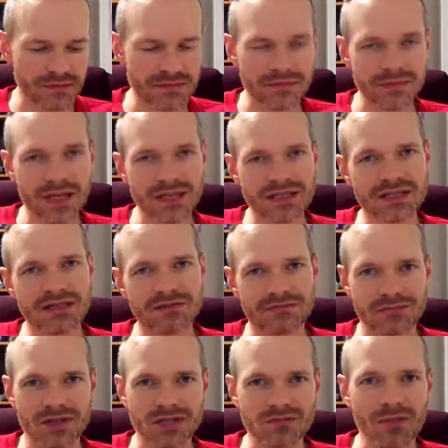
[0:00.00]
That's
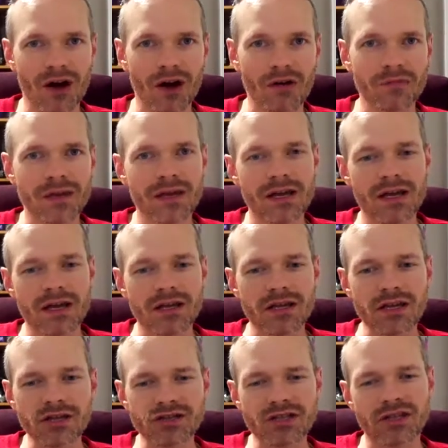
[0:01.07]
the small.
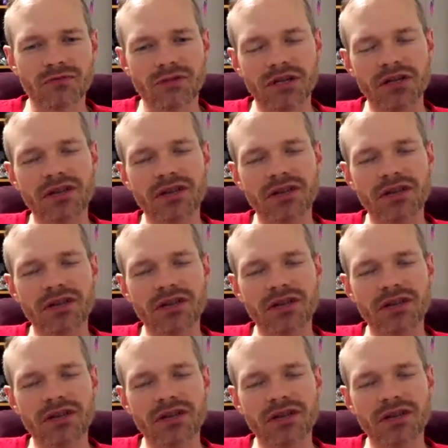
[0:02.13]
Usually when